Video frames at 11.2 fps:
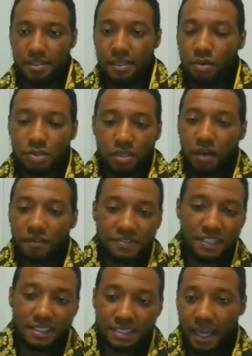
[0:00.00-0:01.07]
Girls love
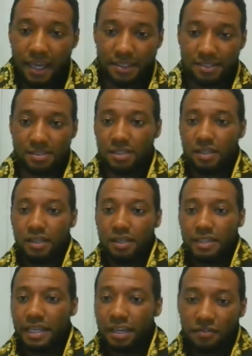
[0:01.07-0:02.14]
to text.
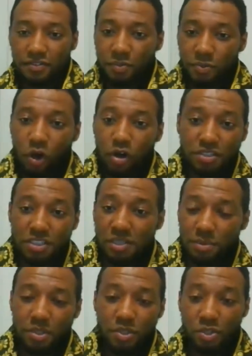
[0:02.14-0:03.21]
They love to constantly
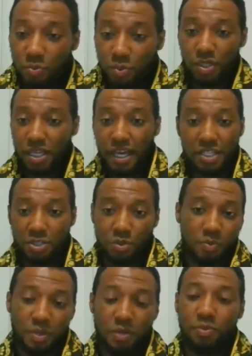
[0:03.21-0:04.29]
be in communication
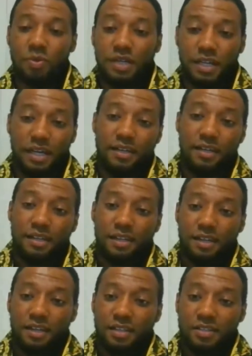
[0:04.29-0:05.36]
with people and that.
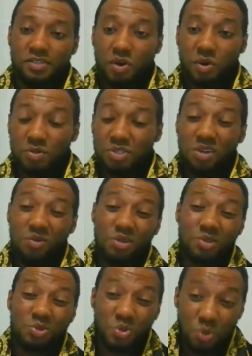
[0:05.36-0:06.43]
So she don't want
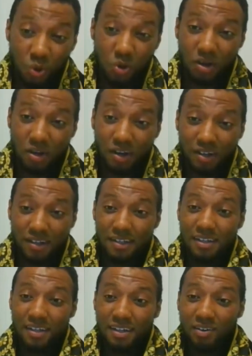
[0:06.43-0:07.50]
to talk,
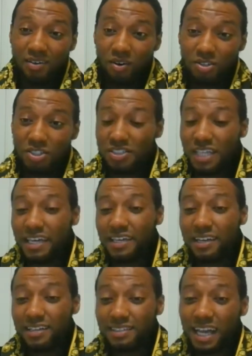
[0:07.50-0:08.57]
or she's taking
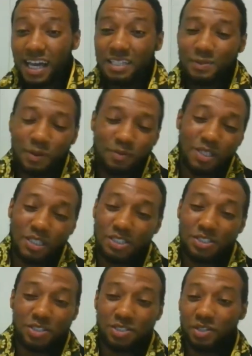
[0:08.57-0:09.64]
her time. It's probably because
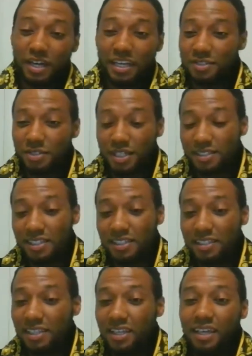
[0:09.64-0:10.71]
she's just not interested.
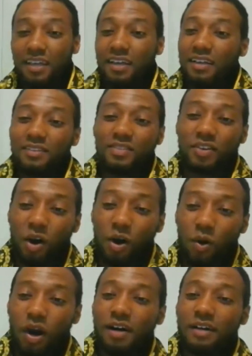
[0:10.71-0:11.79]
Do you know
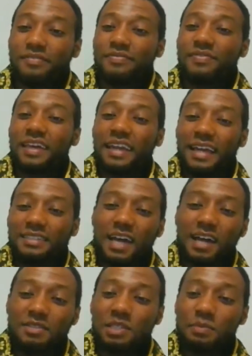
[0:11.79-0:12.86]
what? The next time she